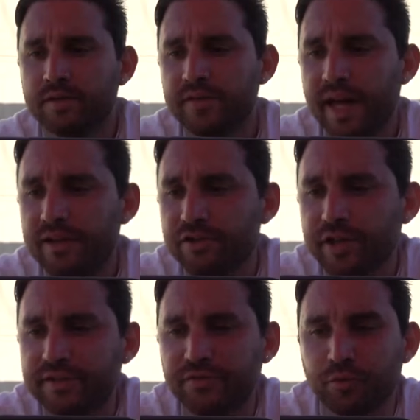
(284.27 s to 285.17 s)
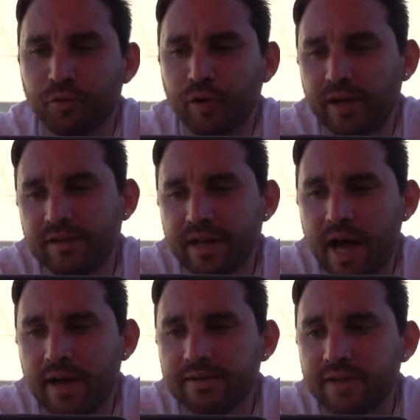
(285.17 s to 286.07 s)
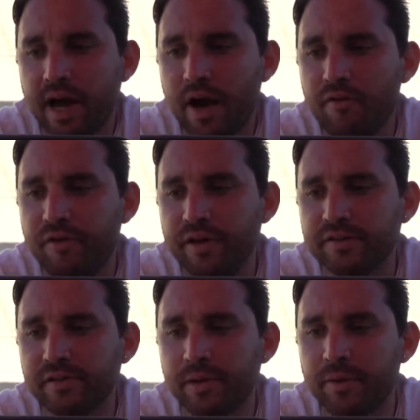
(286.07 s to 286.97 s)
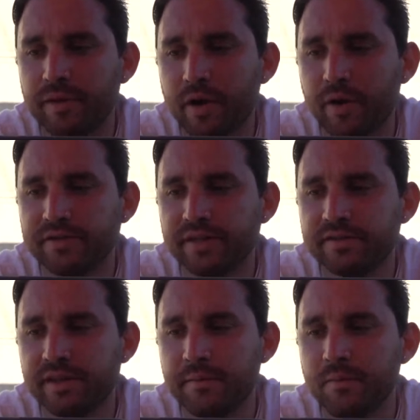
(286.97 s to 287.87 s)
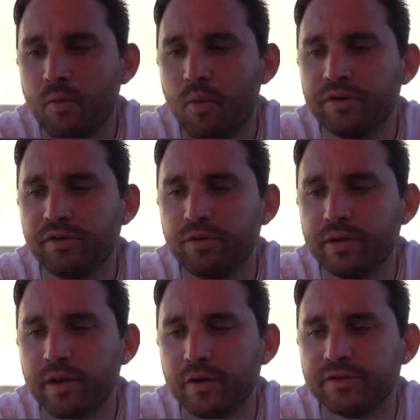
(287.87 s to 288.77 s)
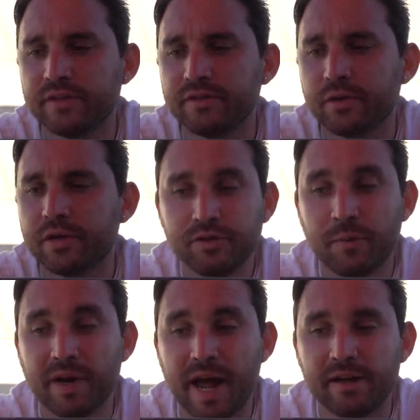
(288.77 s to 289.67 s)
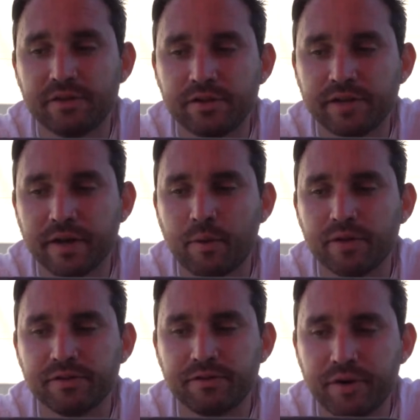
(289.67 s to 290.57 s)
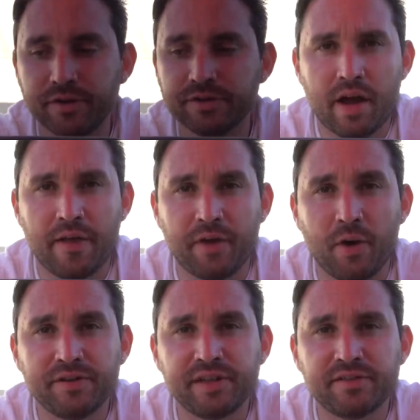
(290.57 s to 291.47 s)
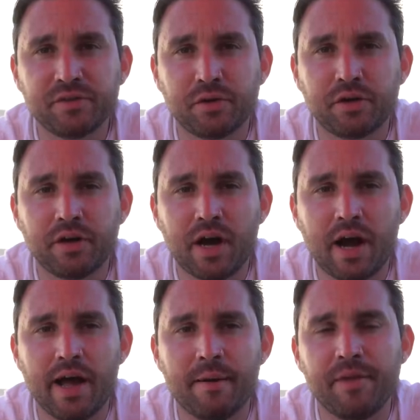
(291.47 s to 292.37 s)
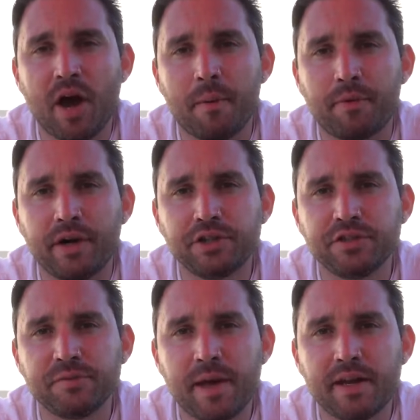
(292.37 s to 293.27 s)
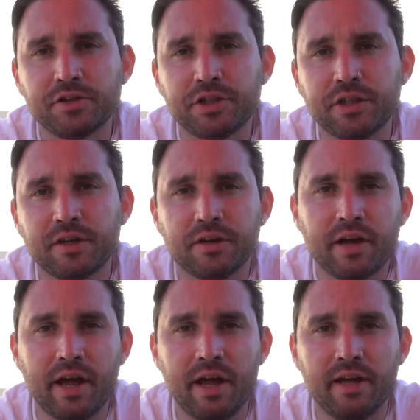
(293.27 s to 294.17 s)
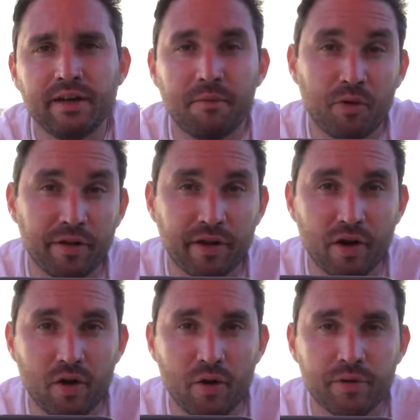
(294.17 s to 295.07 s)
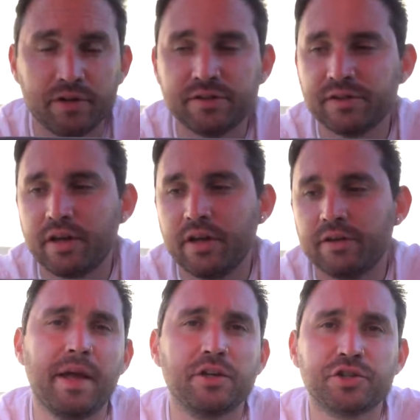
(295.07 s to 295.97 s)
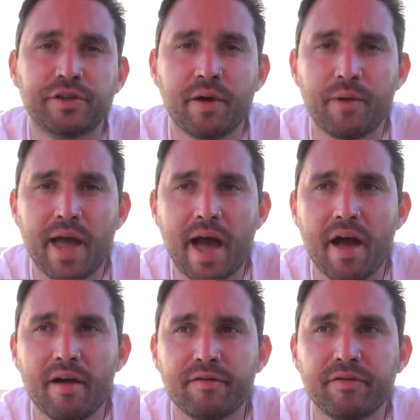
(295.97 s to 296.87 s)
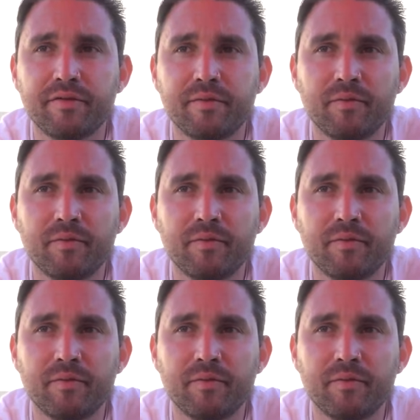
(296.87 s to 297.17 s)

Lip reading: Xandrix Ruiz asked, how fun is it to be with the OSS team? What do you do at the OSS store? So I'm gonna answer the second question first. At the OSS store, I am the operations manager, and I'm one of the co-owners, making sure that we have